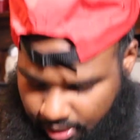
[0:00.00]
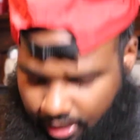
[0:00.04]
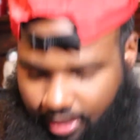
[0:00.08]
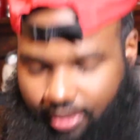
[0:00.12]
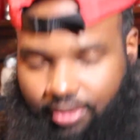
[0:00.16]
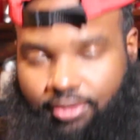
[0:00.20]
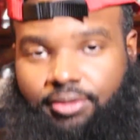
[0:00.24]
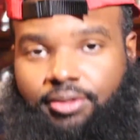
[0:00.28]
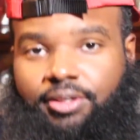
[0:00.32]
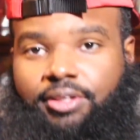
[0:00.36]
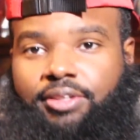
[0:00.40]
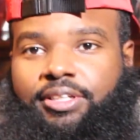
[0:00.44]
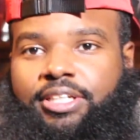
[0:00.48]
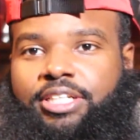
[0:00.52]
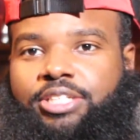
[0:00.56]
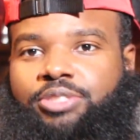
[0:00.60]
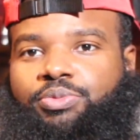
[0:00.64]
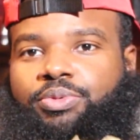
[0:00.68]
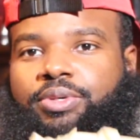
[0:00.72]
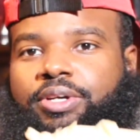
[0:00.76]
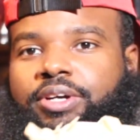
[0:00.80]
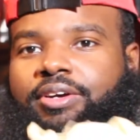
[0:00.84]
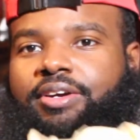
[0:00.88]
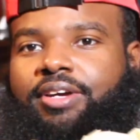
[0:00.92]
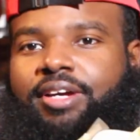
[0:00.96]
I don't know. It's
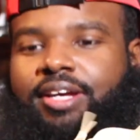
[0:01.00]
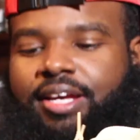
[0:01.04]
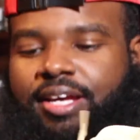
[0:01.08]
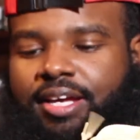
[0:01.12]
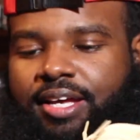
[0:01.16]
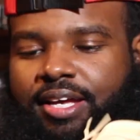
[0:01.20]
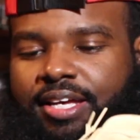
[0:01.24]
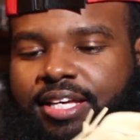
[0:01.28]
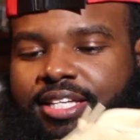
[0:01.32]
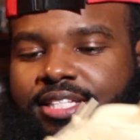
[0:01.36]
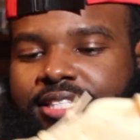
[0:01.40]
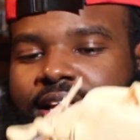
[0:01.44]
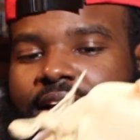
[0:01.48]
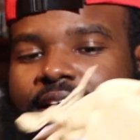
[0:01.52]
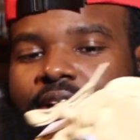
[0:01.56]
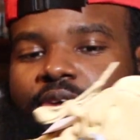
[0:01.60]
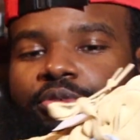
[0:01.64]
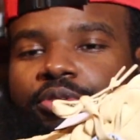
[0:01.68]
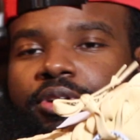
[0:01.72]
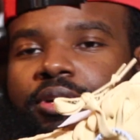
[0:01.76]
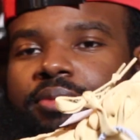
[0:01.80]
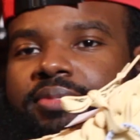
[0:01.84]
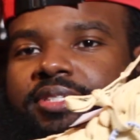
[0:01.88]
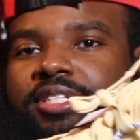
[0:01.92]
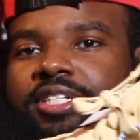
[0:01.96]
weird. It's like a
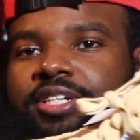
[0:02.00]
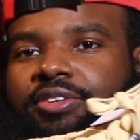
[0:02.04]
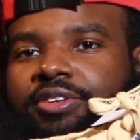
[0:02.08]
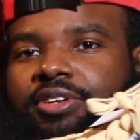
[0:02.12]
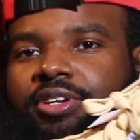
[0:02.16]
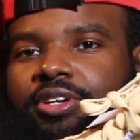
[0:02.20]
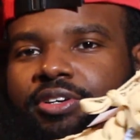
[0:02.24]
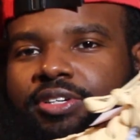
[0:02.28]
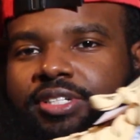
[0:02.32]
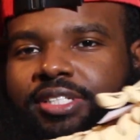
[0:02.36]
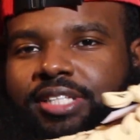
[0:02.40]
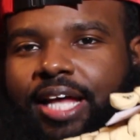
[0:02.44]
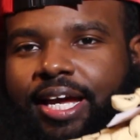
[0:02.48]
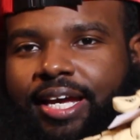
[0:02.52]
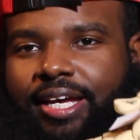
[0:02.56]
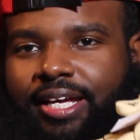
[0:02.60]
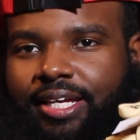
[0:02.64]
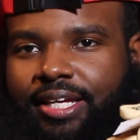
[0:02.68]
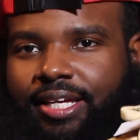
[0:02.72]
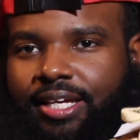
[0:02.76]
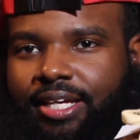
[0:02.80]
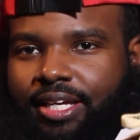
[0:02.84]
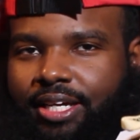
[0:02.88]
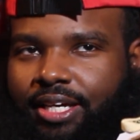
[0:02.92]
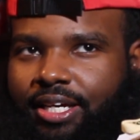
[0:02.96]
weird material though. It's like
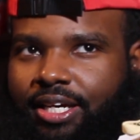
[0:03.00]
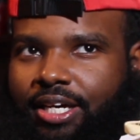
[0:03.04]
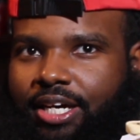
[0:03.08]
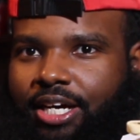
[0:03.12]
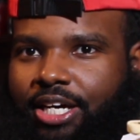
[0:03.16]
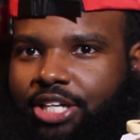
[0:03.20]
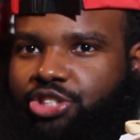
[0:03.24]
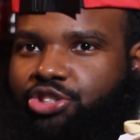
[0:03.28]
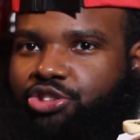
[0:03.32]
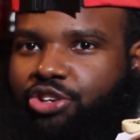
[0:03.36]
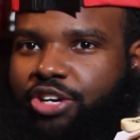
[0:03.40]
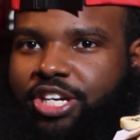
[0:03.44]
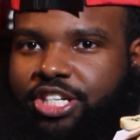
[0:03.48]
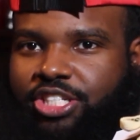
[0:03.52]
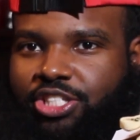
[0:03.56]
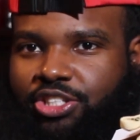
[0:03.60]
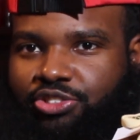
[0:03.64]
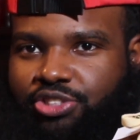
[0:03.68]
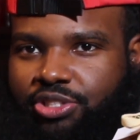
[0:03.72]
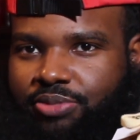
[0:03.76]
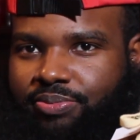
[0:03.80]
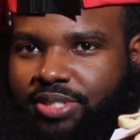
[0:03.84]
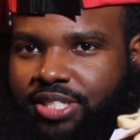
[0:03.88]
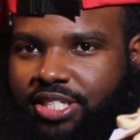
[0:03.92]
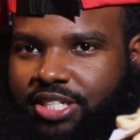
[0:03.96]
a
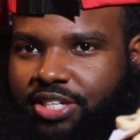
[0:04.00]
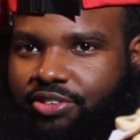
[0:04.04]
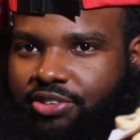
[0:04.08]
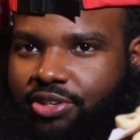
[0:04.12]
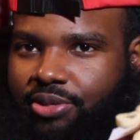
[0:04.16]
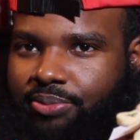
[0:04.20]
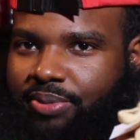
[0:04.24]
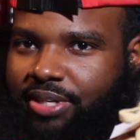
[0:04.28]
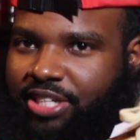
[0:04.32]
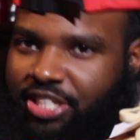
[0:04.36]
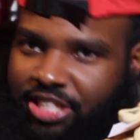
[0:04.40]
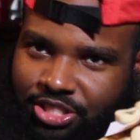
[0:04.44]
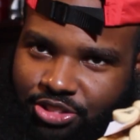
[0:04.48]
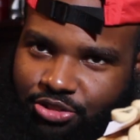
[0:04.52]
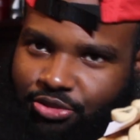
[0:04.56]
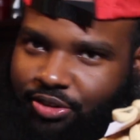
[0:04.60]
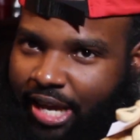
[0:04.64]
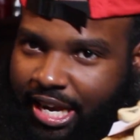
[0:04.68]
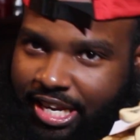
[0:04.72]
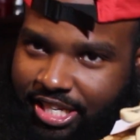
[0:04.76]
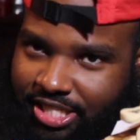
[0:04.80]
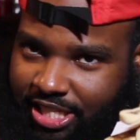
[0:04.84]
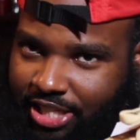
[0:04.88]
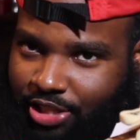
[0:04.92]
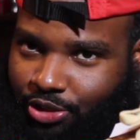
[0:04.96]
translucent material, but you
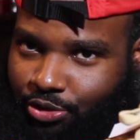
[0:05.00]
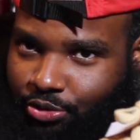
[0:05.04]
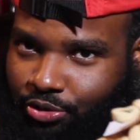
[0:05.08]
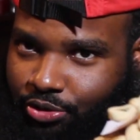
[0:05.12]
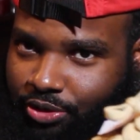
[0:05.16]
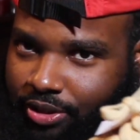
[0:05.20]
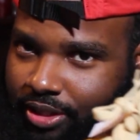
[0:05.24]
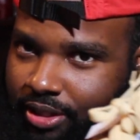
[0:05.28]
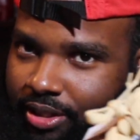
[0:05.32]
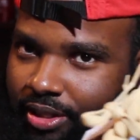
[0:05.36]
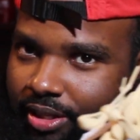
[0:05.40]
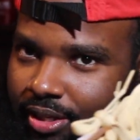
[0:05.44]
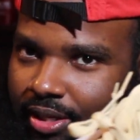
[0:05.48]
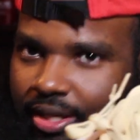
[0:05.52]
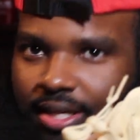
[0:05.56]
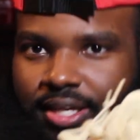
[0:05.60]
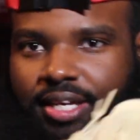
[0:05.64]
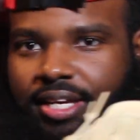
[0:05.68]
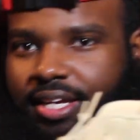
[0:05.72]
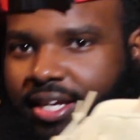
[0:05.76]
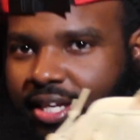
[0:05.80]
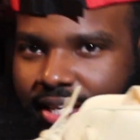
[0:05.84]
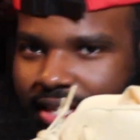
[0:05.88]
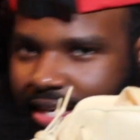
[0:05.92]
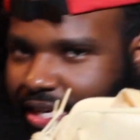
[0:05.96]
can't see through it.
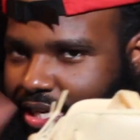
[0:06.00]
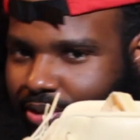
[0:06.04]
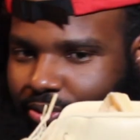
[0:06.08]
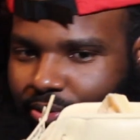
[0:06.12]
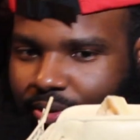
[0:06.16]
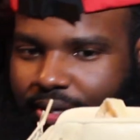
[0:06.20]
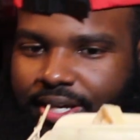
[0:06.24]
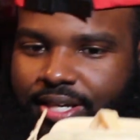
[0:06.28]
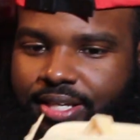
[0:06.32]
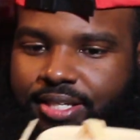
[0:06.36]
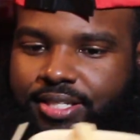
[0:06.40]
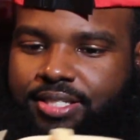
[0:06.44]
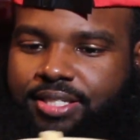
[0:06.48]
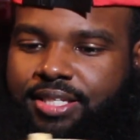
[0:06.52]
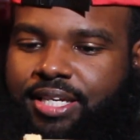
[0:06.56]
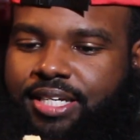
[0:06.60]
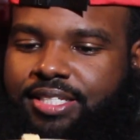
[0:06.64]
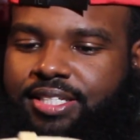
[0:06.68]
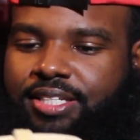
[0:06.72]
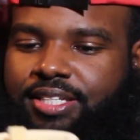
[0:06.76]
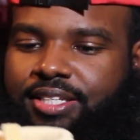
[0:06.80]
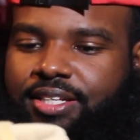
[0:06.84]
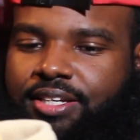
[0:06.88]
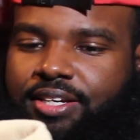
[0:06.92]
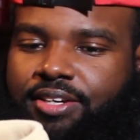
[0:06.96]
Anyways,
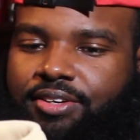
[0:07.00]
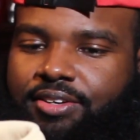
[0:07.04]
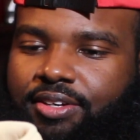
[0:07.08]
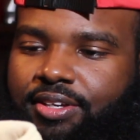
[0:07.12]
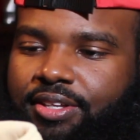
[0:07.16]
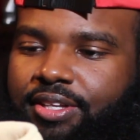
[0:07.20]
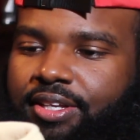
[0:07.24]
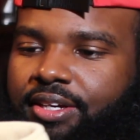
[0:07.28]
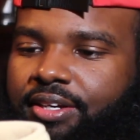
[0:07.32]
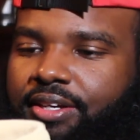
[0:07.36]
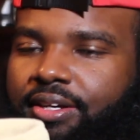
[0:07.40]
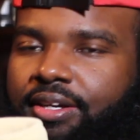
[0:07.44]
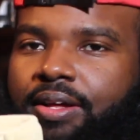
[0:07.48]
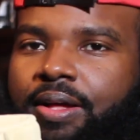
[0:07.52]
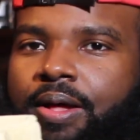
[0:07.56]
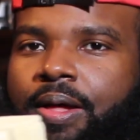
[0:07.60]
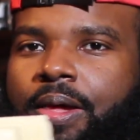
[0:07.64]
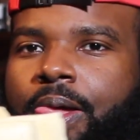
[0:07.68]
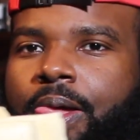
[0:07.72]
that's neither here nor there.